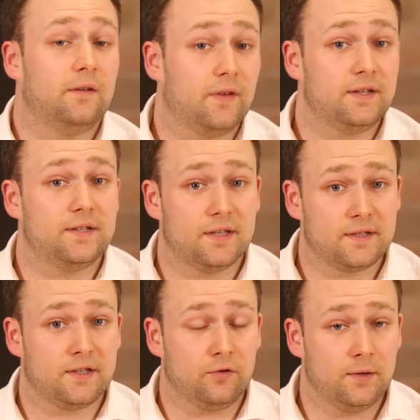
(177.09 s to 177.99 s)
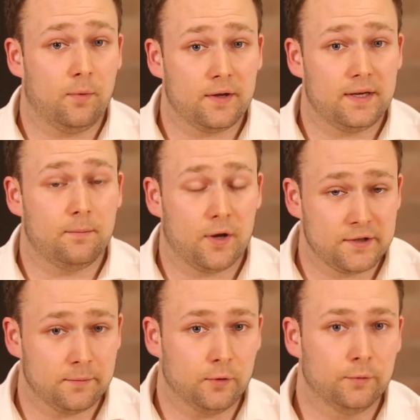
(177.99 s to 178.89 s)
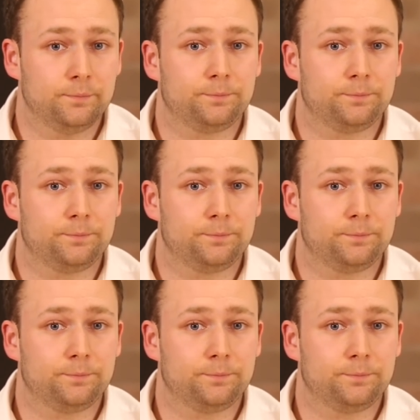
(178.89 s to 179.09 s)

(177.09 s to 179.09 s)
event is necessarily impossible.